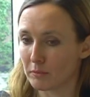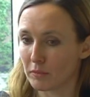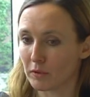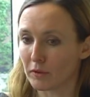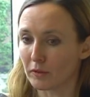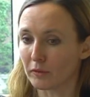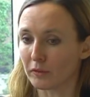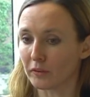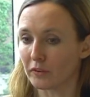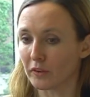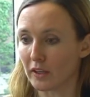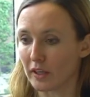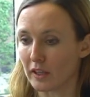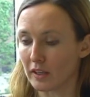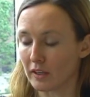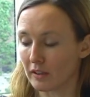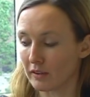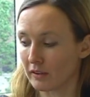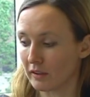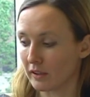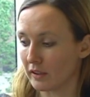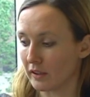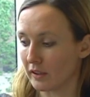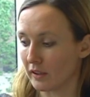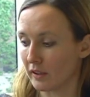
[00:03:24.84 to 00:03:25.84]
pulls the
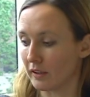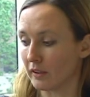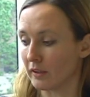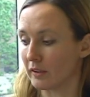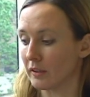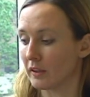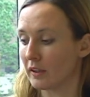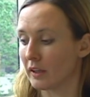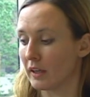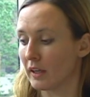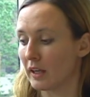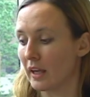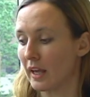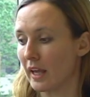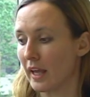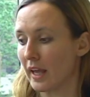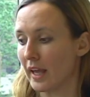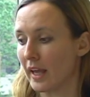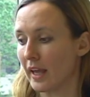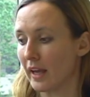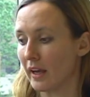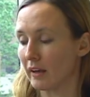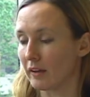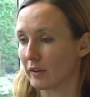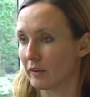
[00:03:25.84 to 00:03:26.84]
the
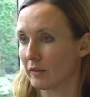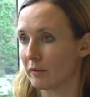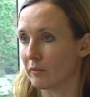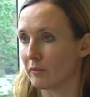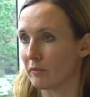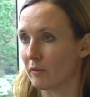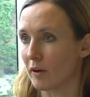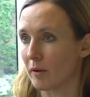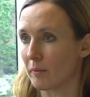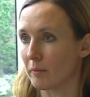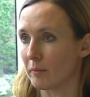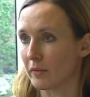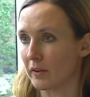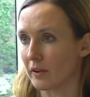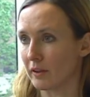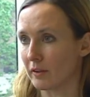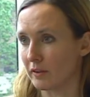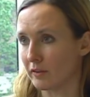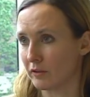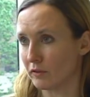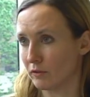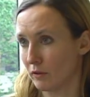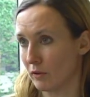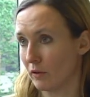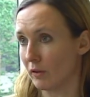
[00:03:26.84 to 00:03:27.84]
air from the
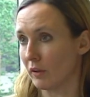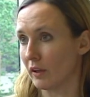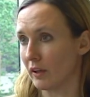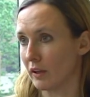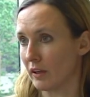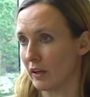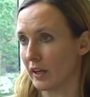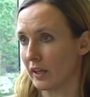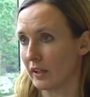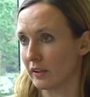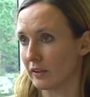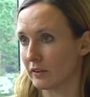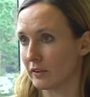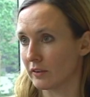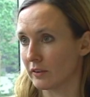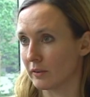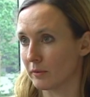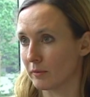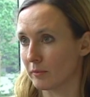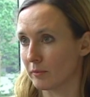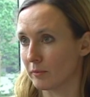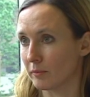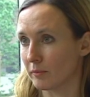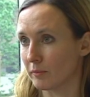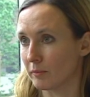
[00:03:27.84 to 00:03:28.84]
stroller height.
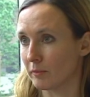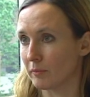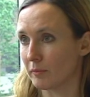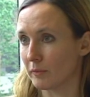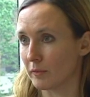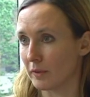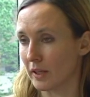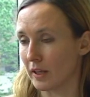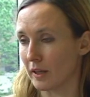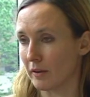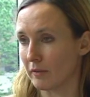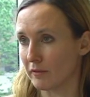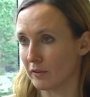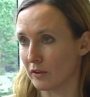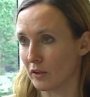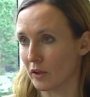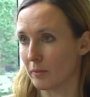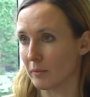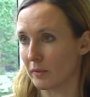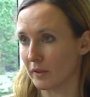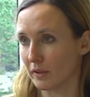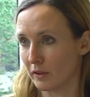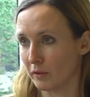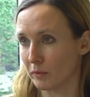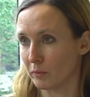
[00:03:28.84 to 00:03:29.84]
Uh,
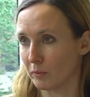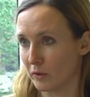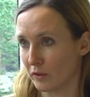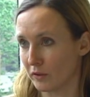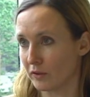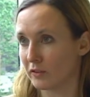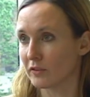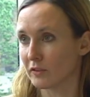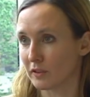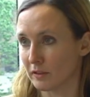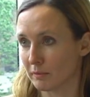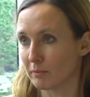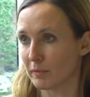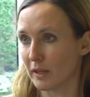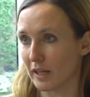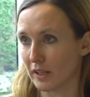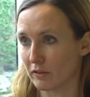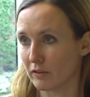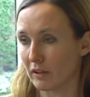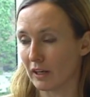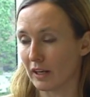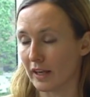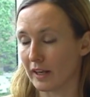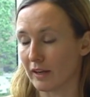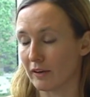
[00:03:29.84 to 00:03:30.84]
phenomenon, the worst
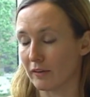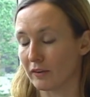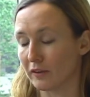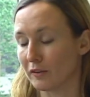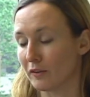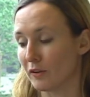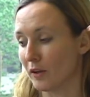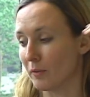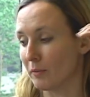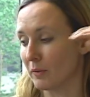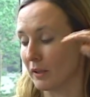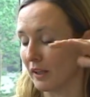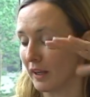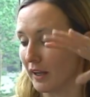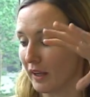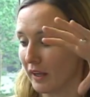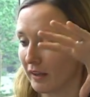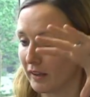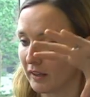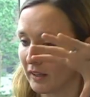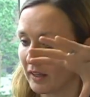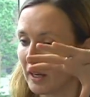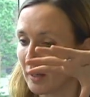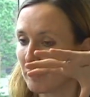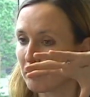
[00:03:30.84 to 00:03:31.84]
boundary layer in urban air,
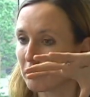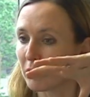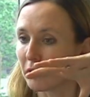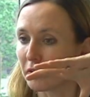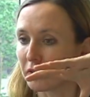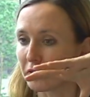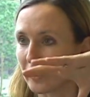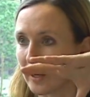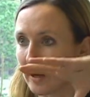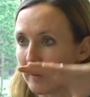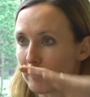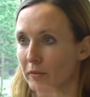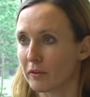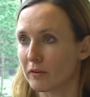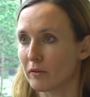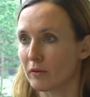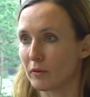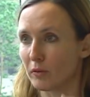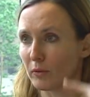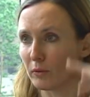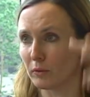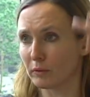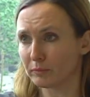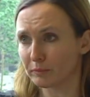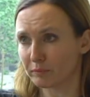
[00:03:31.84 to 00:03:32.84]
pulls it up
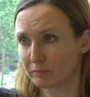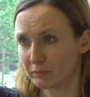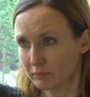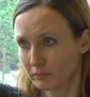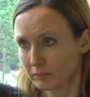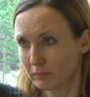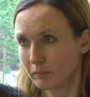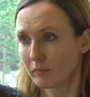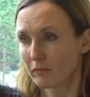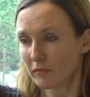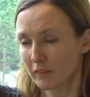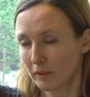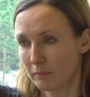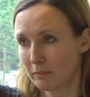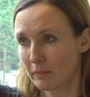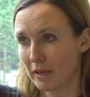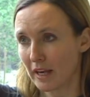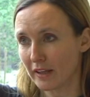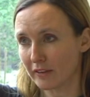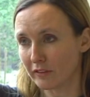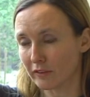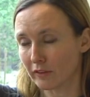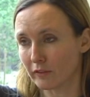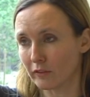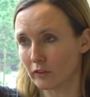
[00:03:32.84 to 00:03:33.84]
through
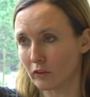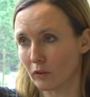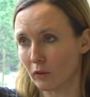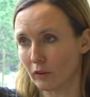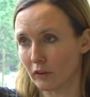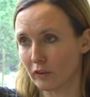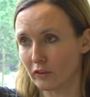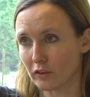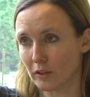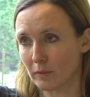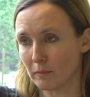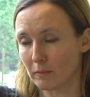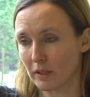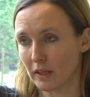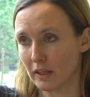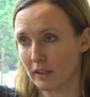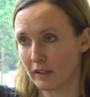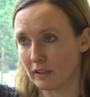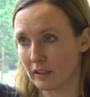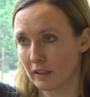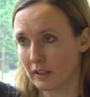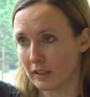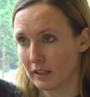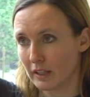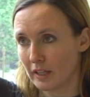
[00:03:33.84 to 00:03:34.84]
passive solar chimney
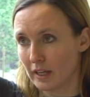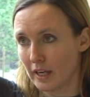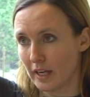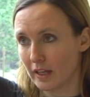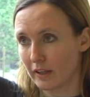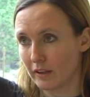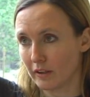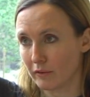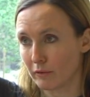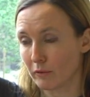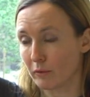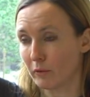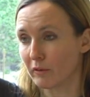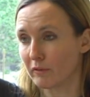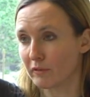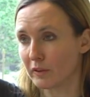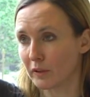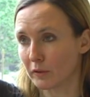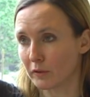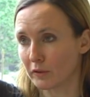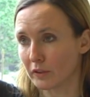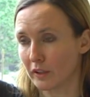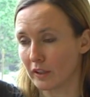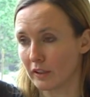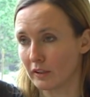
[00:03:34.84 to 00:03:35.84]
and through a
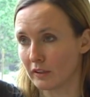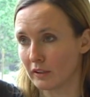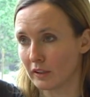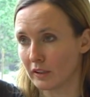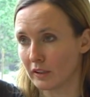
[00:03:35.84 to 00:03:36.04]
filter